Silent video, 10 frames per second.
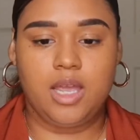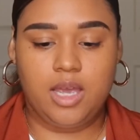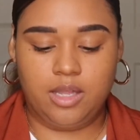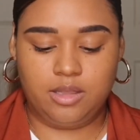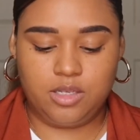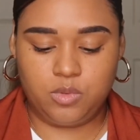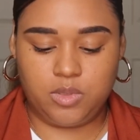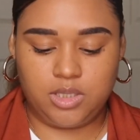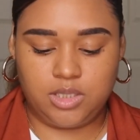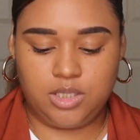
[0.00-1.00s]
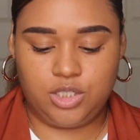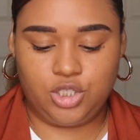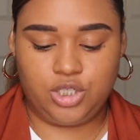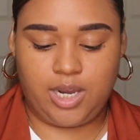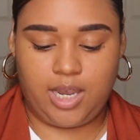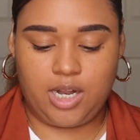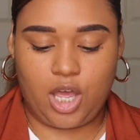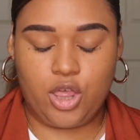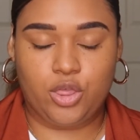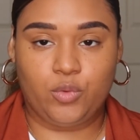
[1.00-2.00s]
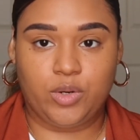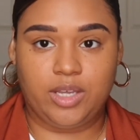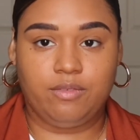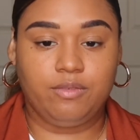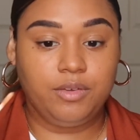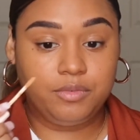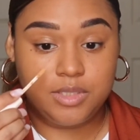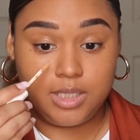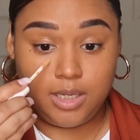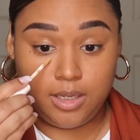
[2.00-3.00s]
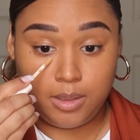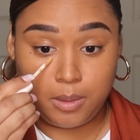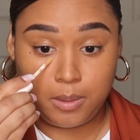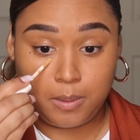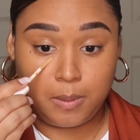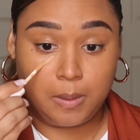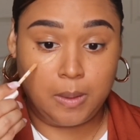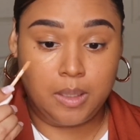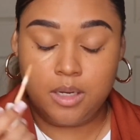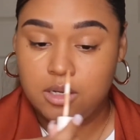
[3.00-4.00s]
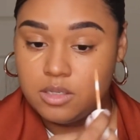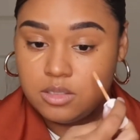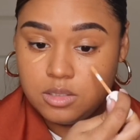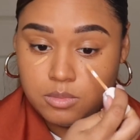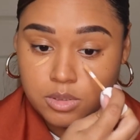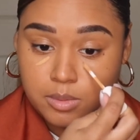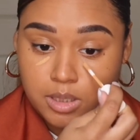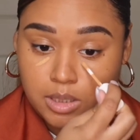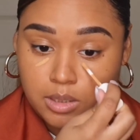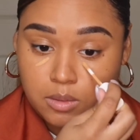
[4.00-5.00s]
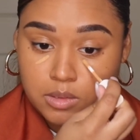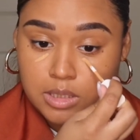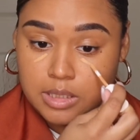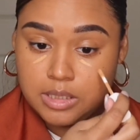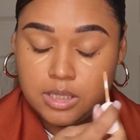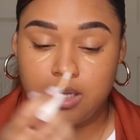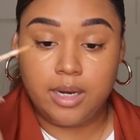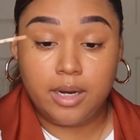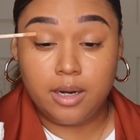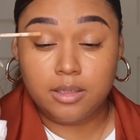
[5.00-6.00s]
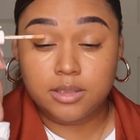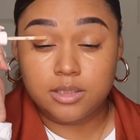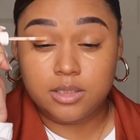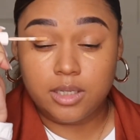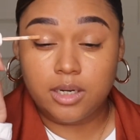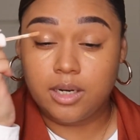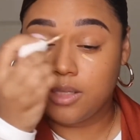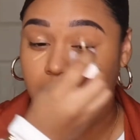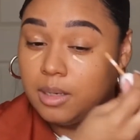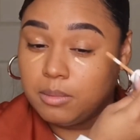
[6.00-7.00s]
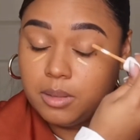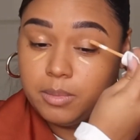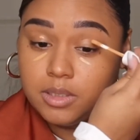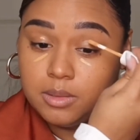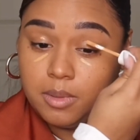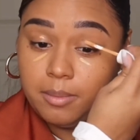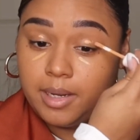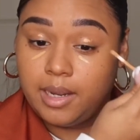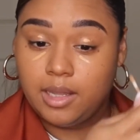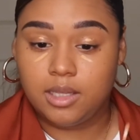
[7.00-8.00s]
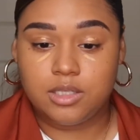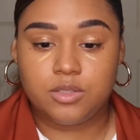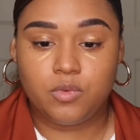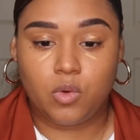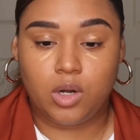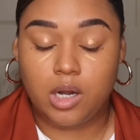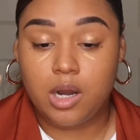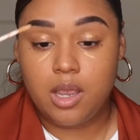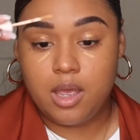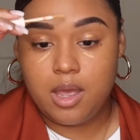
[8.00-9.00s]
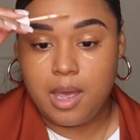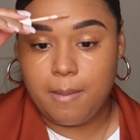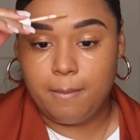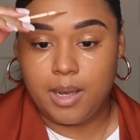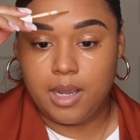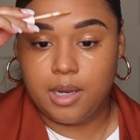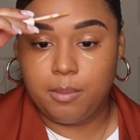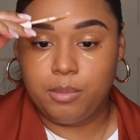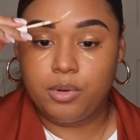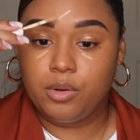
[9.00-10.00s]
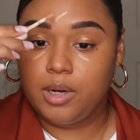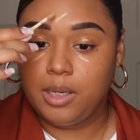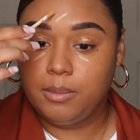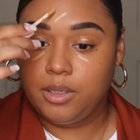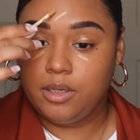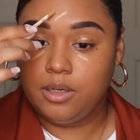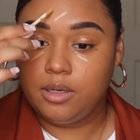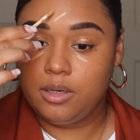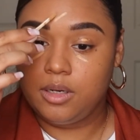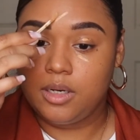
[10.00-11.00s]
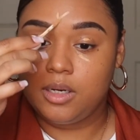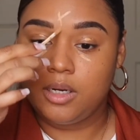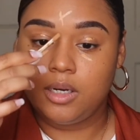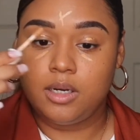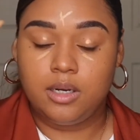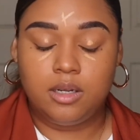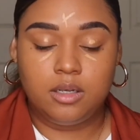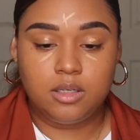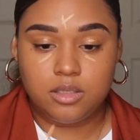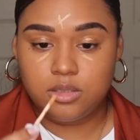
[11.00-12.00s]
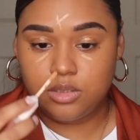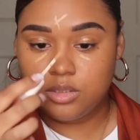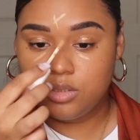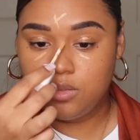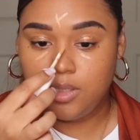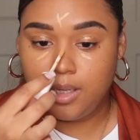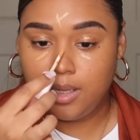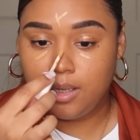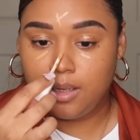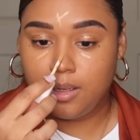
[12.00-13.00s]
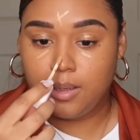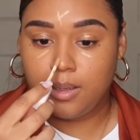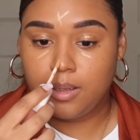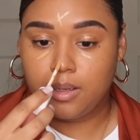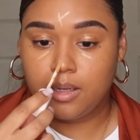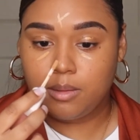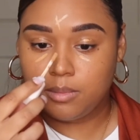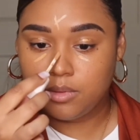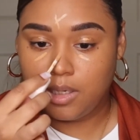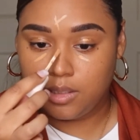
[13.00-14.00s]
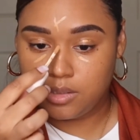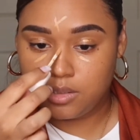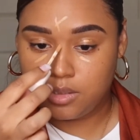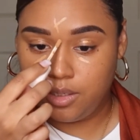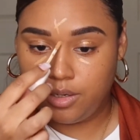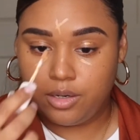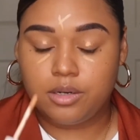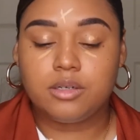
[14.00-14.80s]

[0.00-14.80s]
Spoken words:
And this one is in the shade 350. So I'm just putting a little touch there, and then I'm gonna put some on my eyelids for my primer. Just do that, a couple dots here.